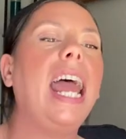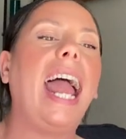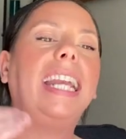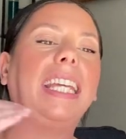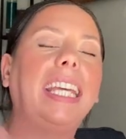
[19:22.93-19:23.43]

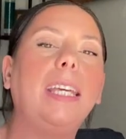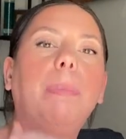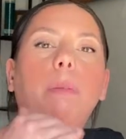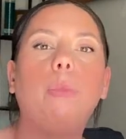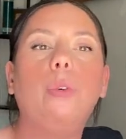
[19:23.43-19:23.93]
and keep
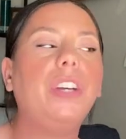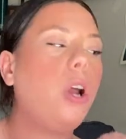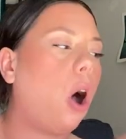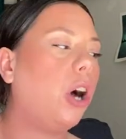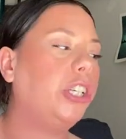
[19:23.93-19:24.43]
it moving
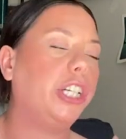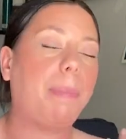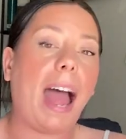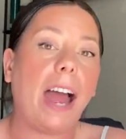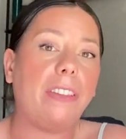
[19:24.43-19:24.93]
on your
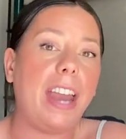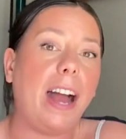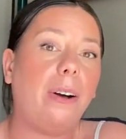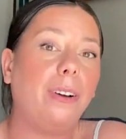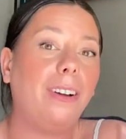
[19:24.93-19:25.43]
path now.